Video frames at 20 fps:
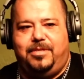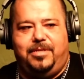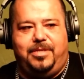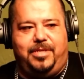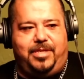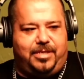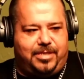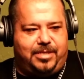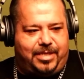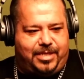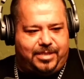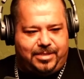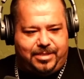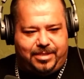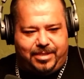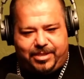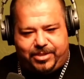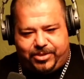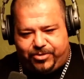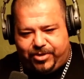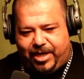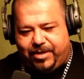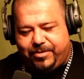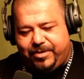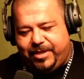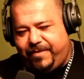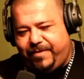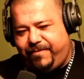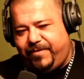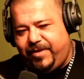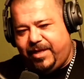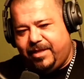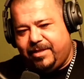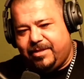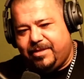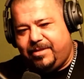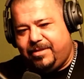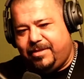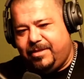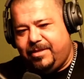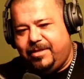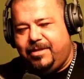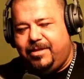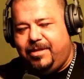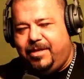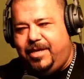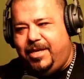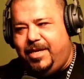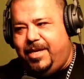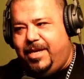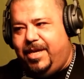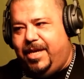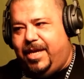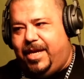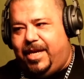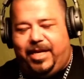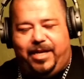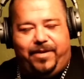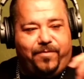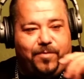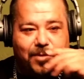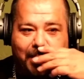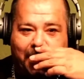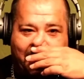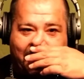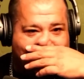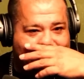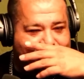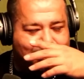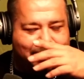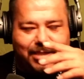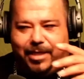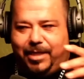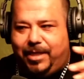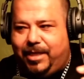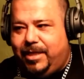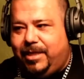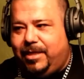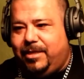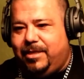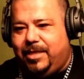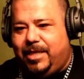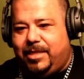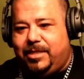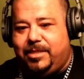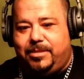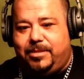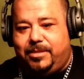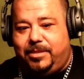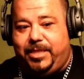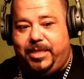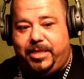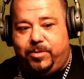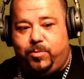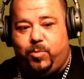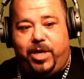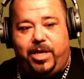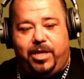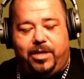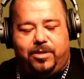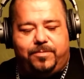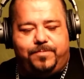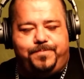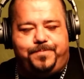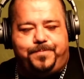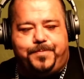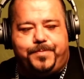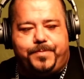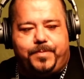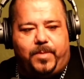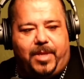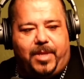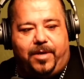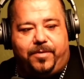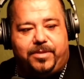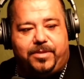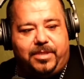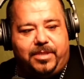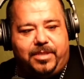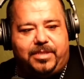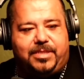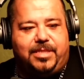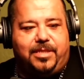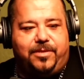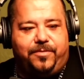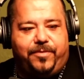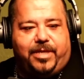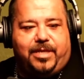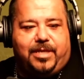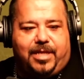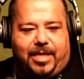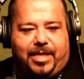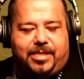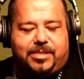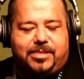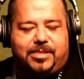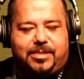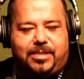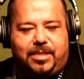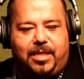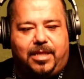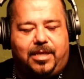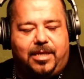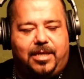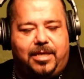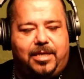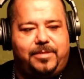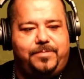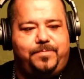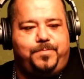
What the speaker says: And like I said, I straddled that fence. I never really had to study. I just did well. I was in accelerated classes a lot.